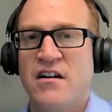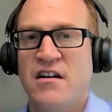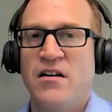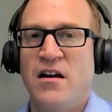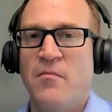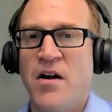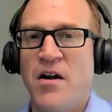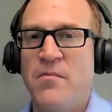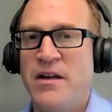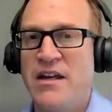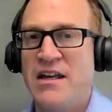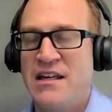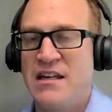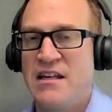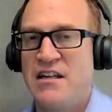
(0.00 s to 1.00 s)
it might
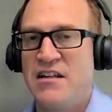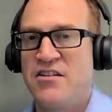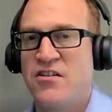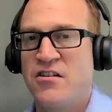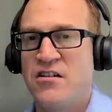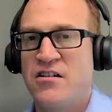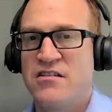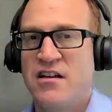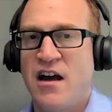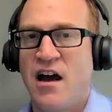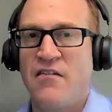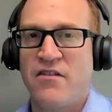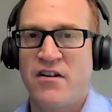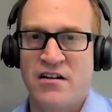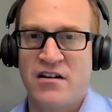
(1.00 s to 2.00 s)
be easier to
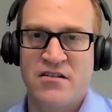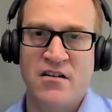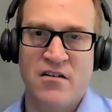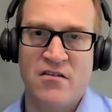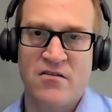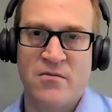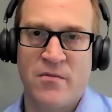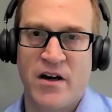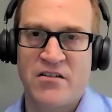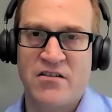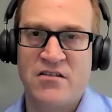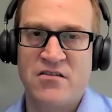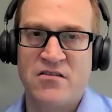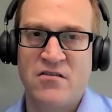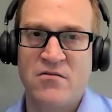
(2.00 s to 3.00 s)
have it as another
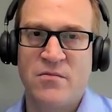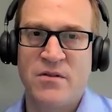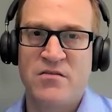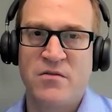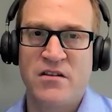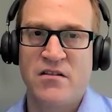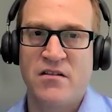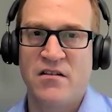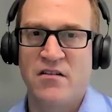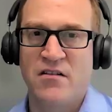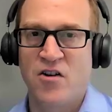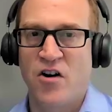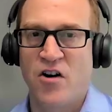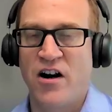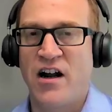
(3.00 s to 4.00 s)
dimension too between
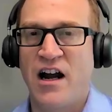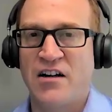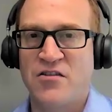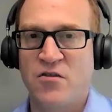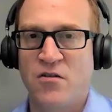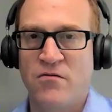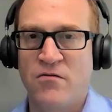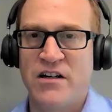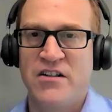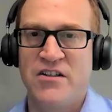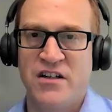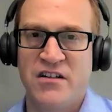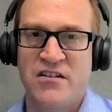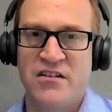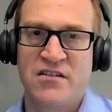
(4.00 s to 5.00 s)
your actual
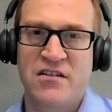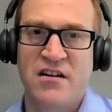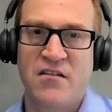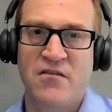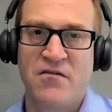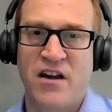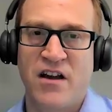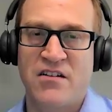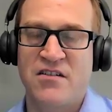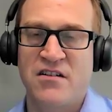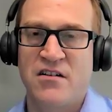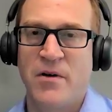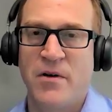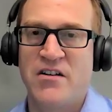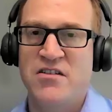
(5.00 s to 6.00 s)
regions if that's a
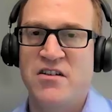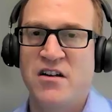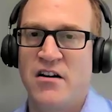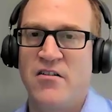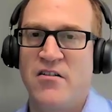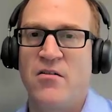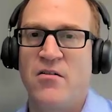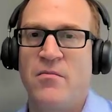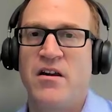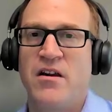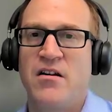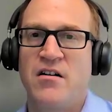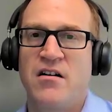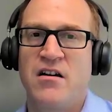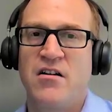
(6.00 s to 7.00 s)
dimension in your
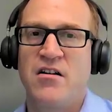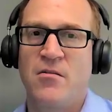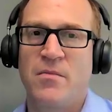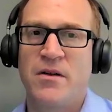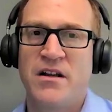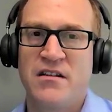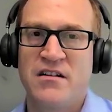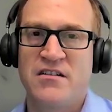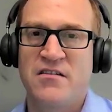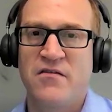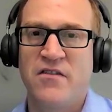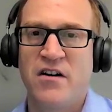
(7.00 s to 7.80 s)
ERP that's